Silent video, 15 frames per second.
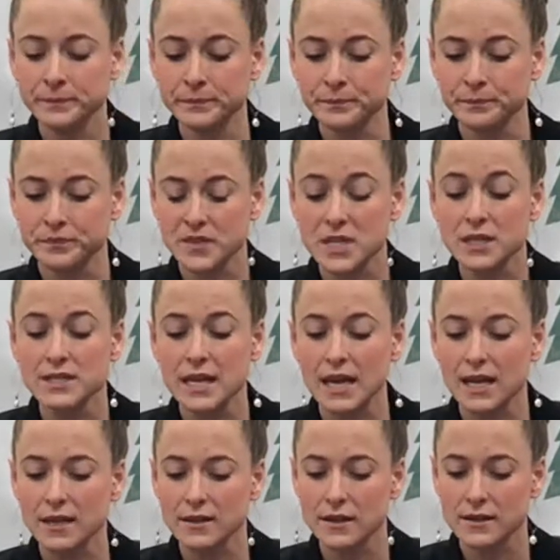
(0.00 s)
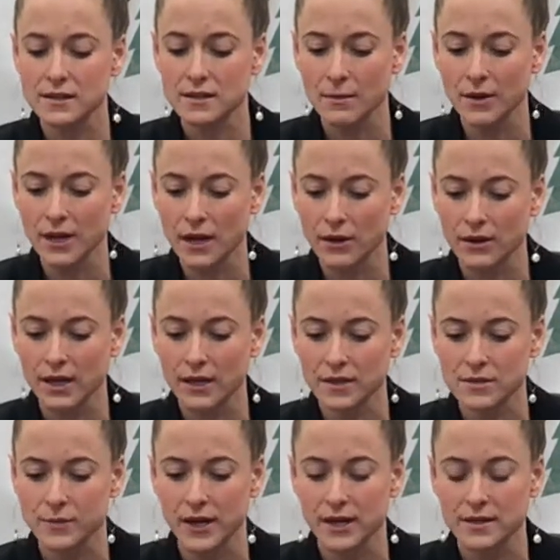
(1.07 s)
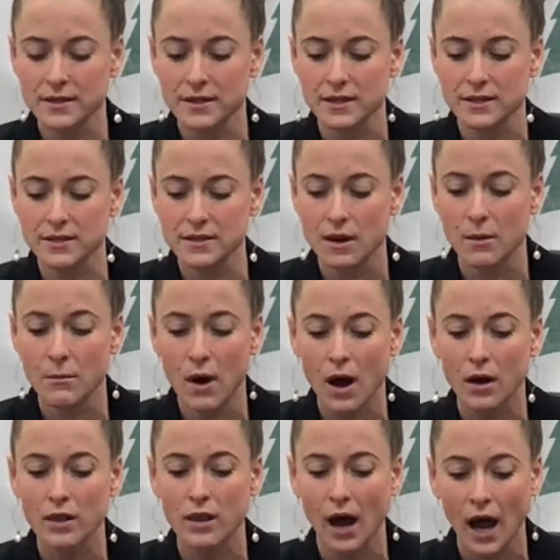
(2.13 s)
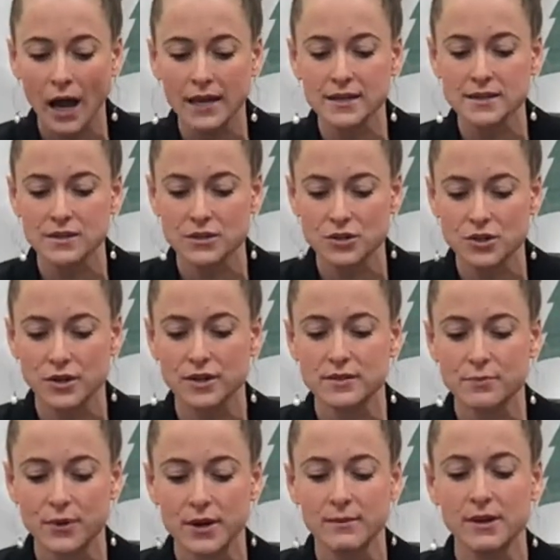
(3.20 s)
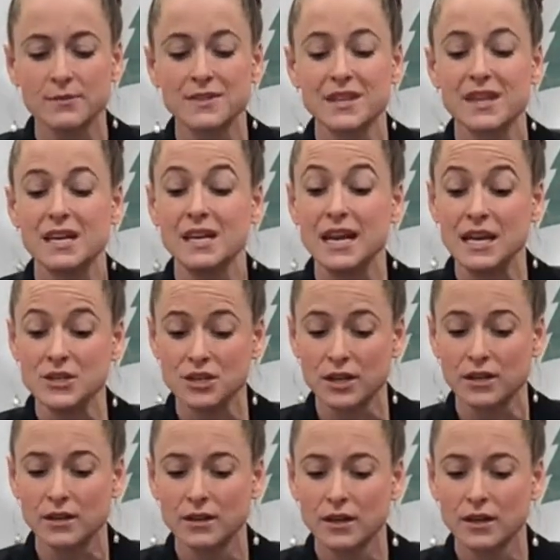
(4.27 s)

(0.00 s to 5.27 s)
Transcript: to date, Summit County experiences among the highest insurance premiums in the nation.